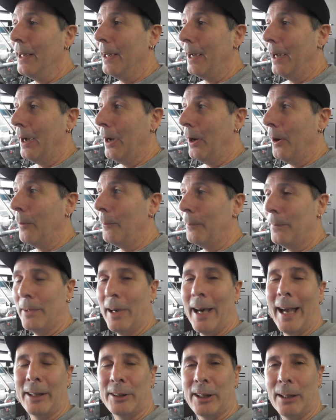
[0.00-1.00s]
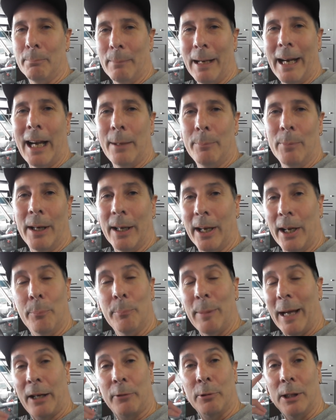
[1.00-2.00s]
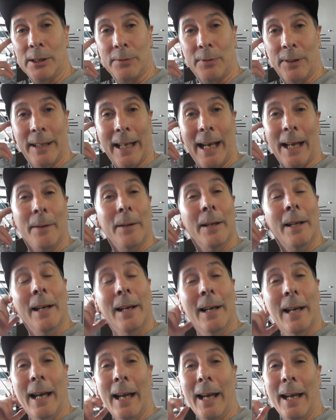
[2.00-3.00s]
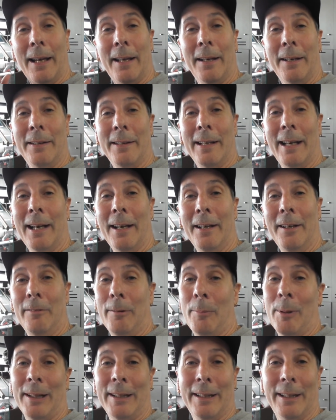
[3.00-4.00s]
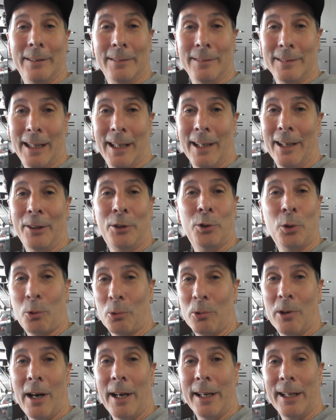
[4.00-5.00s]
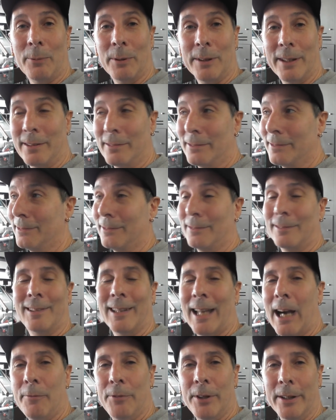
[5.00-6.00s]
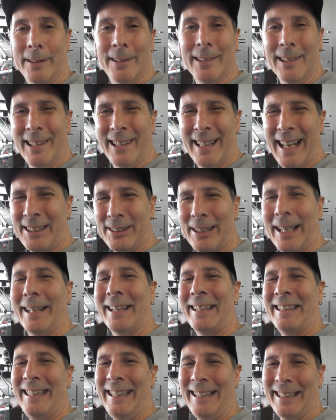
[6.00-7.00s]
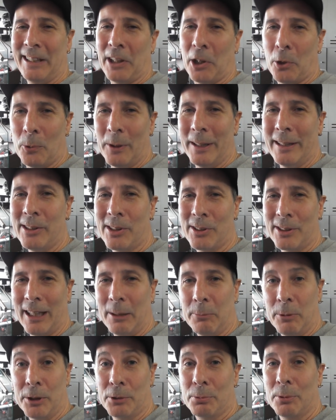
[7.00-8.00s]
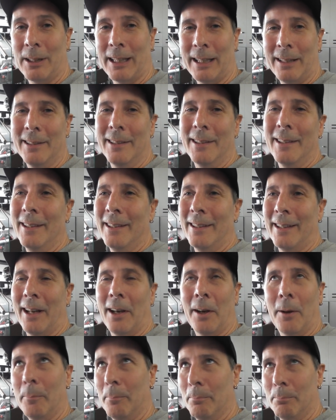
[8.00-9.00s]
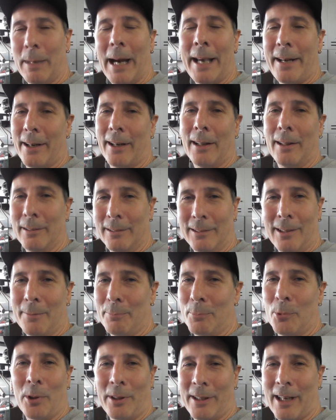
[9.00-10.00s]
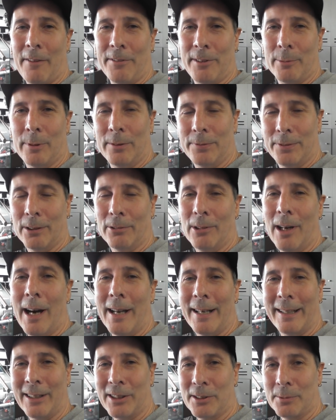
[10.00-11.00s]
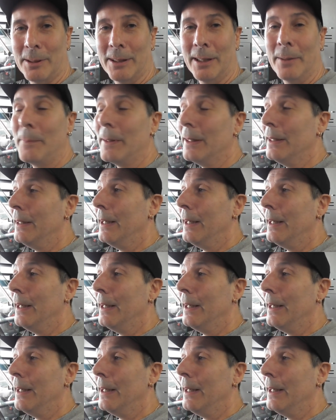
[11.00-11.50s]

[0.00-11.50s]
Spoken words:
I actually made my own backrest for that, and everybody that, you know, took riding with it loved it. It actually had a king and queen seat, which really, you know, made it a lot more comfortable for riding as well.